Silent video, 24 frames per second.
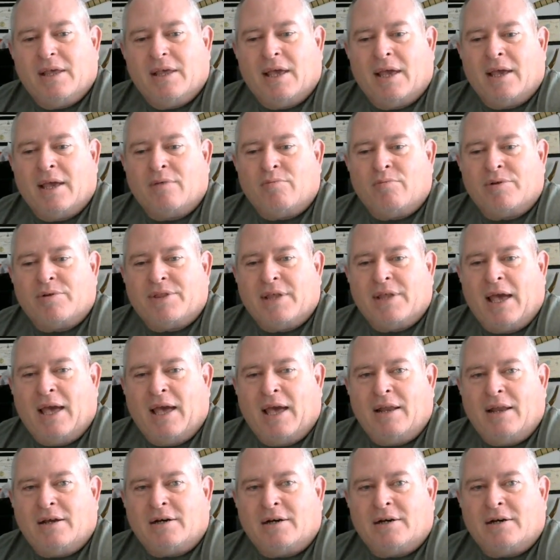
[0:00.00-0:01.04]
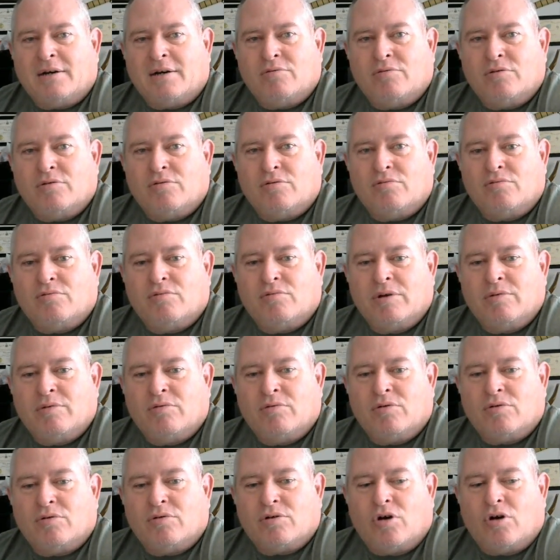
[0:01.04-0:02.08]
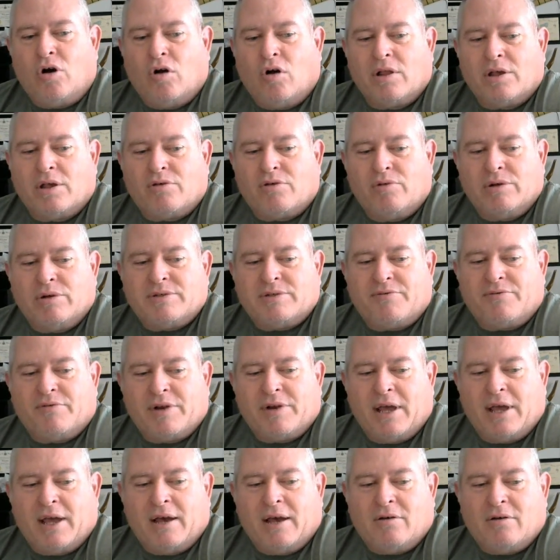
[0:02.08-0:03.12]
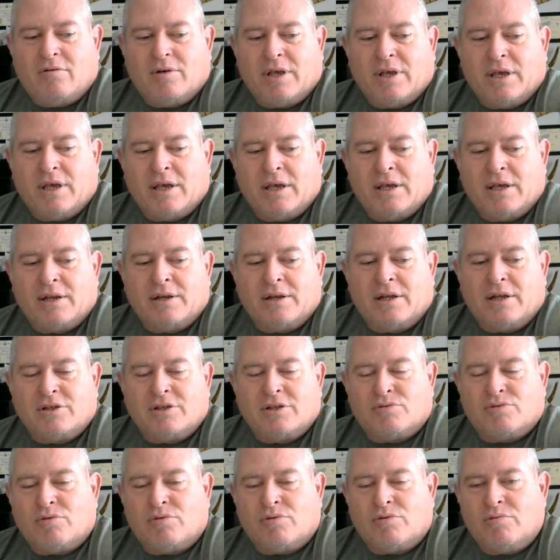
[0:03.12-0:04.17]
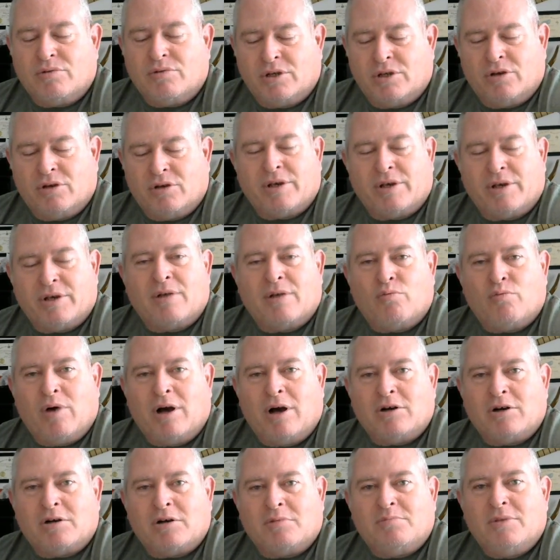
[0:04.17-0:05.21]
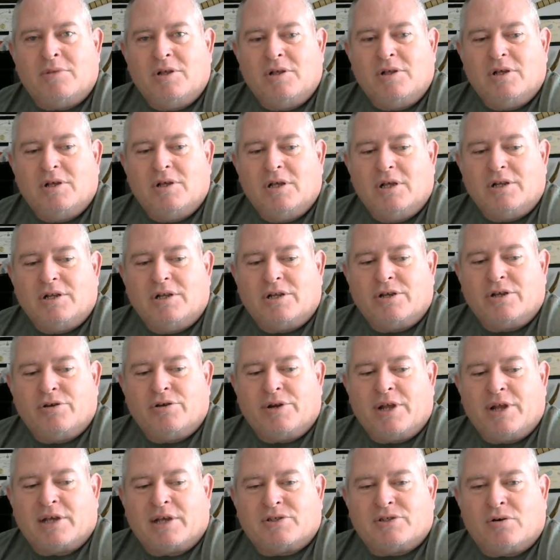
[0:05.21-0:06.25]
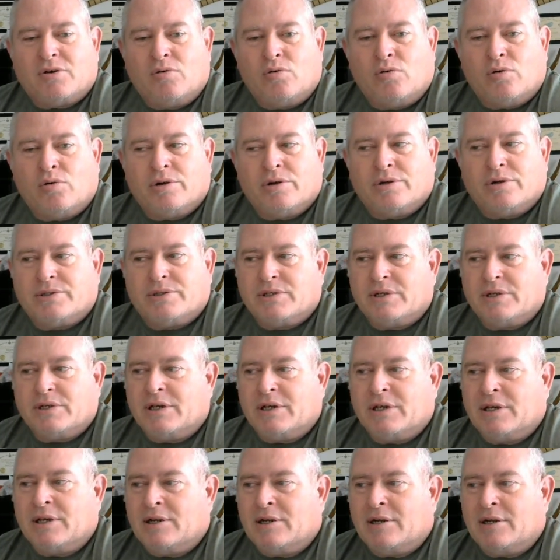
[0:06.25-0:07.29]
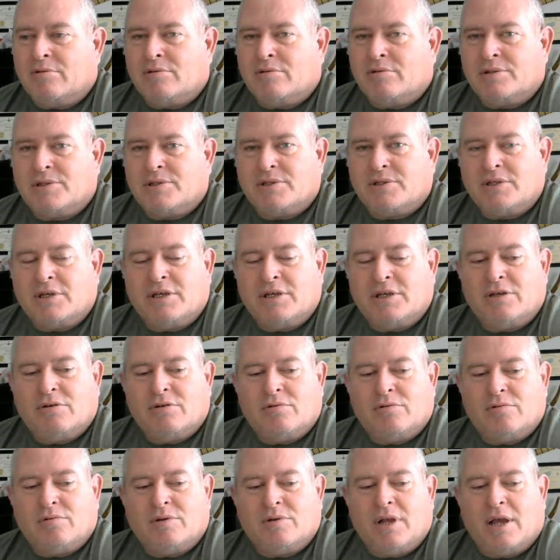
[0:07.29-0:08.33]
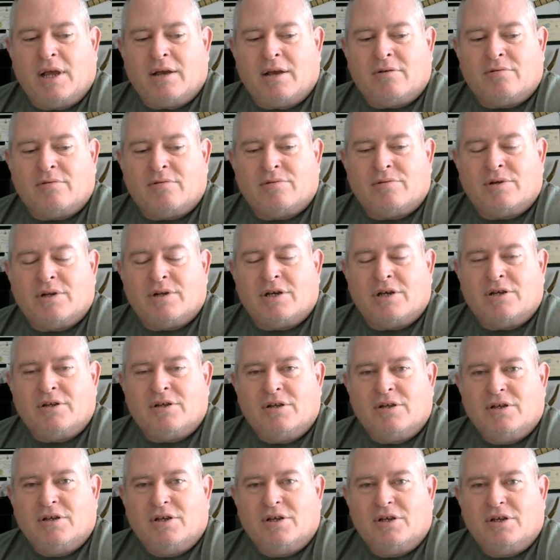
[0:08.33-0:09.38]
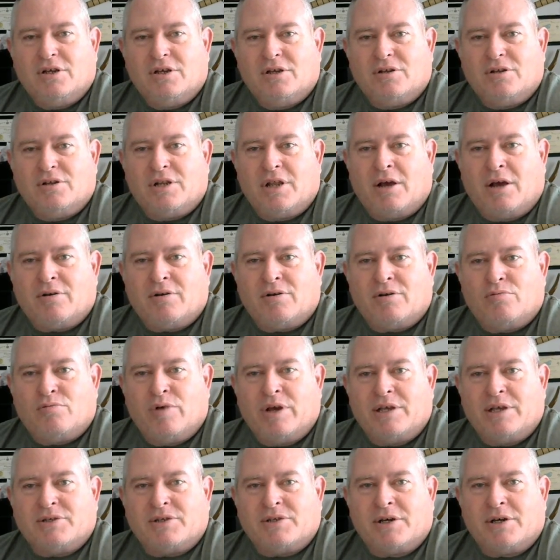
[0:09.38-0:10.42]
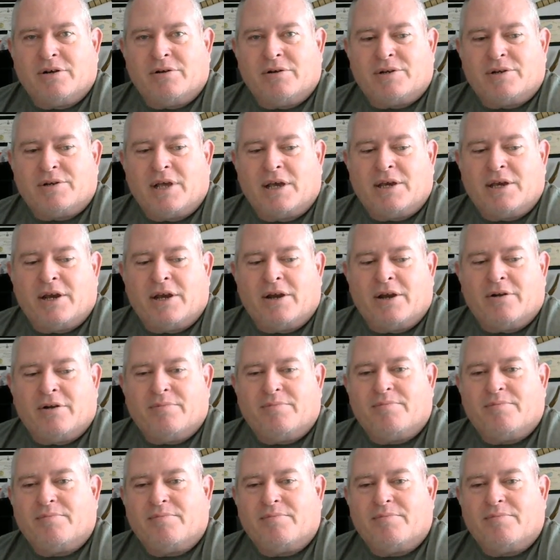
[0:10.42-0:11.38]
And with that, we will call it quits for now. And I just want again welcome to your next course, and I will see you down the weeks here. Take care.